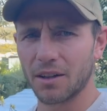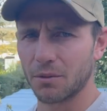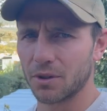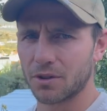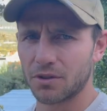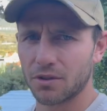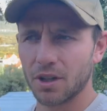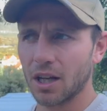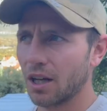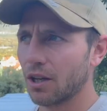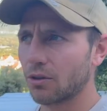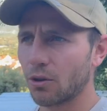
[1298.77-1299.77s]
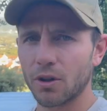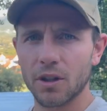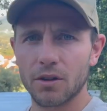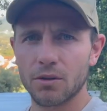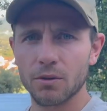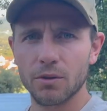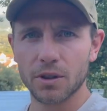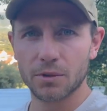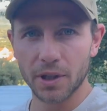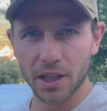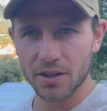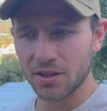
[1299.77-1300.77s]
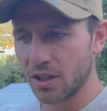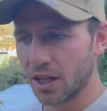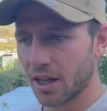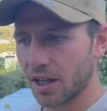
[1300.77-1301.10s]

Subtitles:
It was 32 degrees.